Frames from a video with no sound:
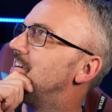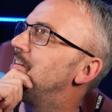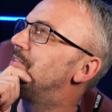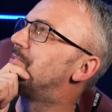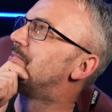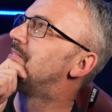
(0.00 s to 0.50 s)

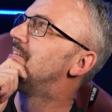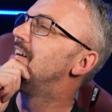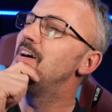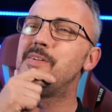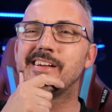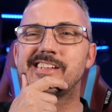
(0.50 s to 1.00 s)
Who?
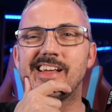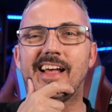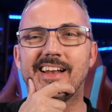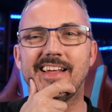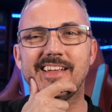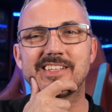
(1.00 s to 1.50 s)
Who
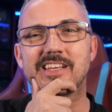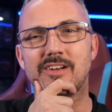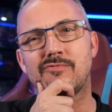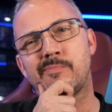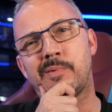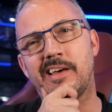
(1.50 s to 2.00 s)
exactly is going
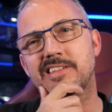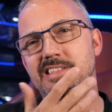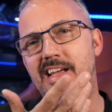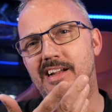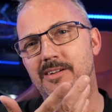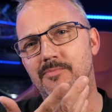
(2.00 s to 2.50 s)
to replace
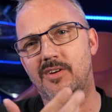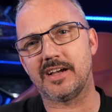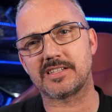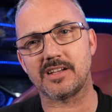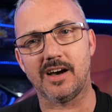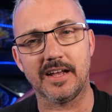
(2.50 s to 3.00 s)
Declan
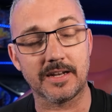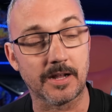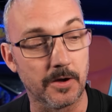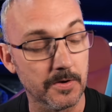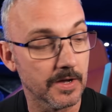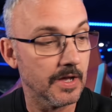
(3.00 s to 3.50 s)
Rice? I don't
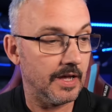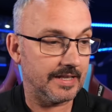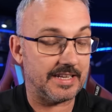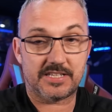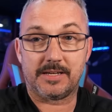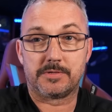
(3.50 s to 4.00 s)
know.
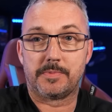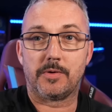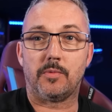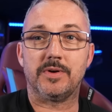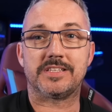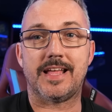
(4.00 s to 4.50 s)
That seems to be
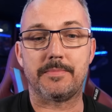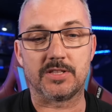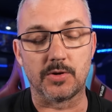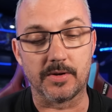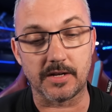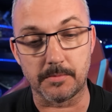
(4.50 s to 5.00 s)
what West Ham are
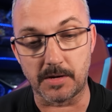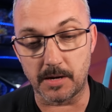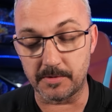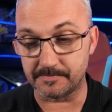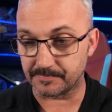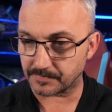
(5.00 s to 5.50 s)
doing at the
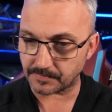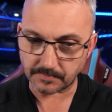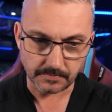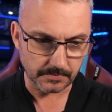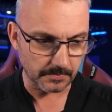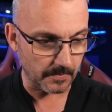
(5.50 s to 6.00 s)
moment.
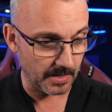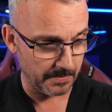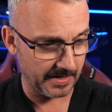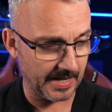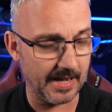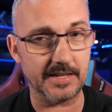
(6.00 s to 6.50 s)

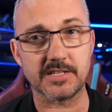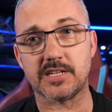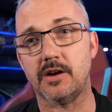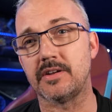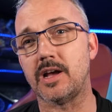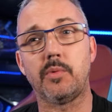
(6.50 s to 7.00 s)
Michail
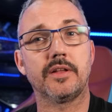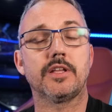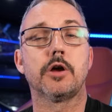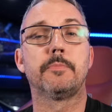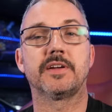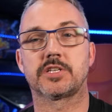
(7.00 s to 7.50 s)
Antonio won,
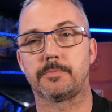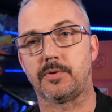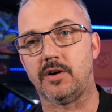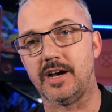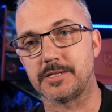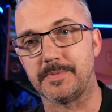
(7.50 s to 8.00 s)
no big
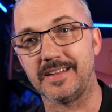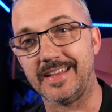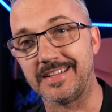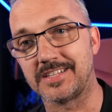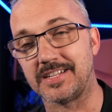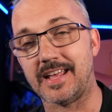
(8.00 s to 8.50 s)
surprise, been
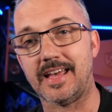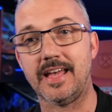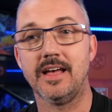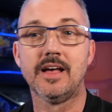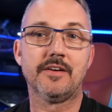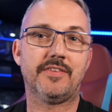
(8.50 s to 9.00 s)
hinting at
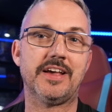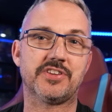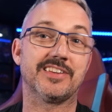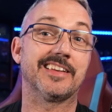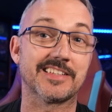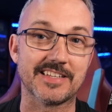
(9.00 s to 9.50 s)
it,
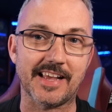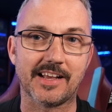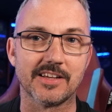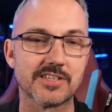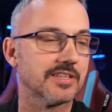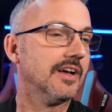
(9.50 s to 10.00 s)
flashing his
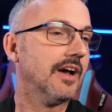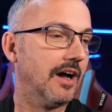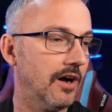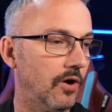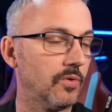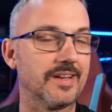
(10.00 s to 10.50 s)
knickers
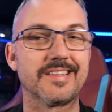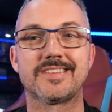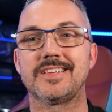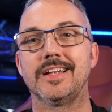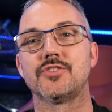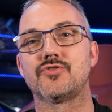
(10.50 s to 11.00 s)
at all and
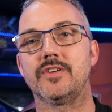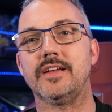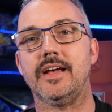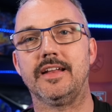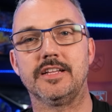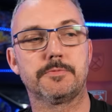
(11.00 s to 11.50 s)
sundry
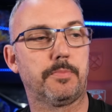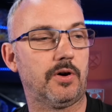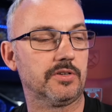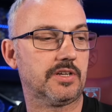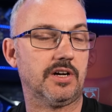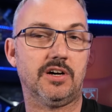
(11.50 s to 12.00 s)
in his
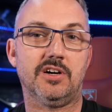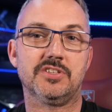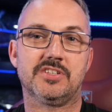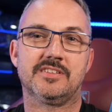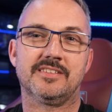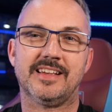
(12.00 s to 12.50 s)

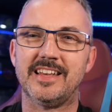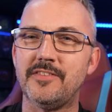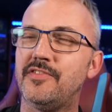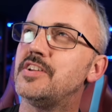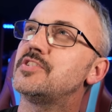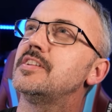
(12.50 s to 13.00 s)
podcasts. Can you
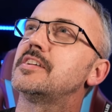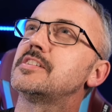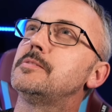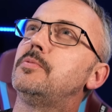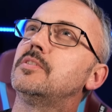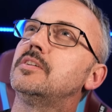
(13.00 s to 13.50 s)
flash your knickers
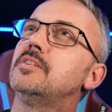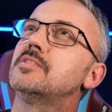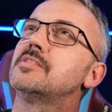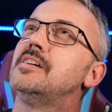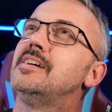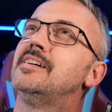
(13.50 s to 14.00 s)
in the
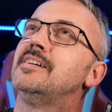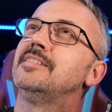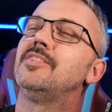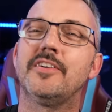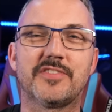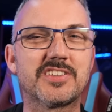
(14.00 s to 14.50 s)
podcast?
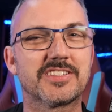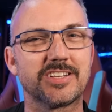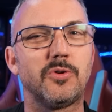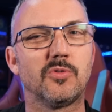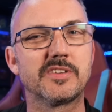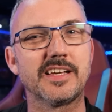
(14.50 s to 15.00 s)
Not if it's just
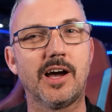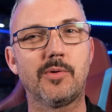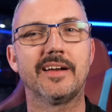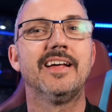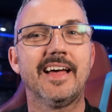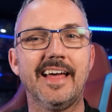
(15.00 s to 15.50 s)
an audio
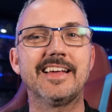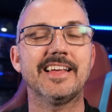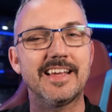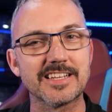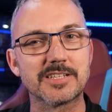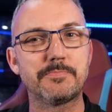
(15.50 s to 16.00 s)
one. He,
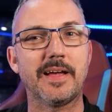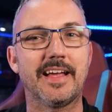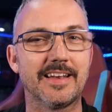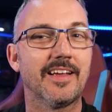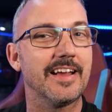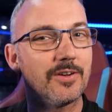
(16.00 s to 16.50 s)
he has
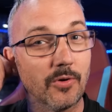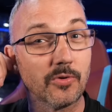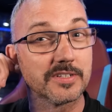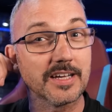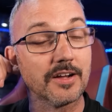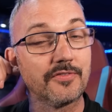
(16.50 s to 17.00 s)
been, in
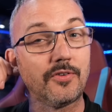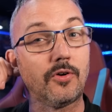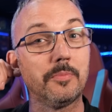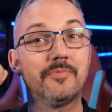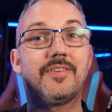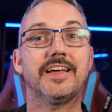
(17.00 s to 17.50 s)
audio
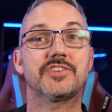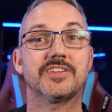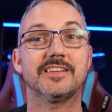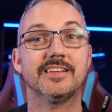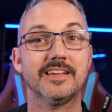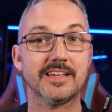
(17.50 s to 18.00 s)
form,
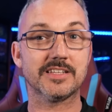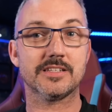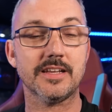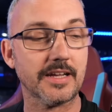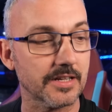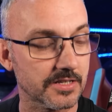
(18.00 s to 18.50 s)
flashing
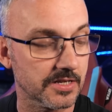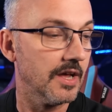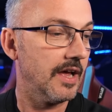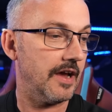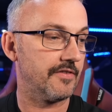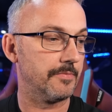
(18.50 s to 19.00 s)
his knickers.
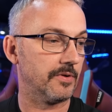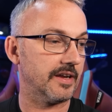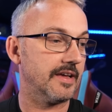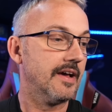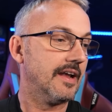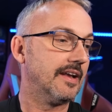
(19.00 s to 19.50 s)

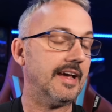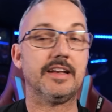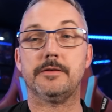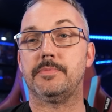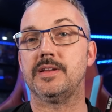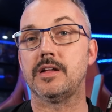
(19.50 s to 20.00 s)
Everybody
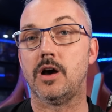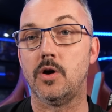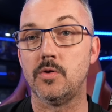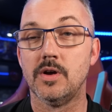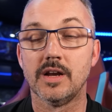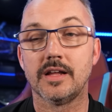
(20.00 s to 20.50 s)
letting it be
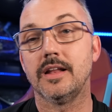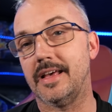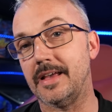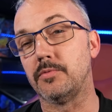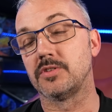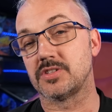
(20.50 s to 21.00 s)
known that
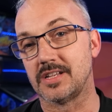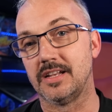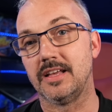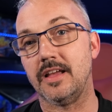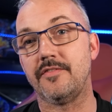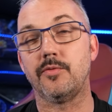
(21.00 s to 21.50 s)
he wants to
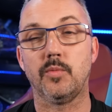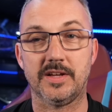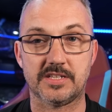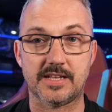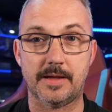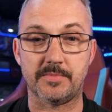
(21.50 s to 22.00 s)
leave
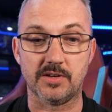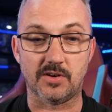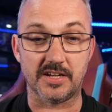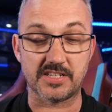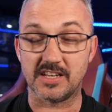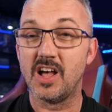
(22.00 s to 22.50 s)
West Ham
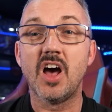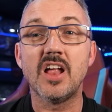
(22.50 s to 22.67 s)
United.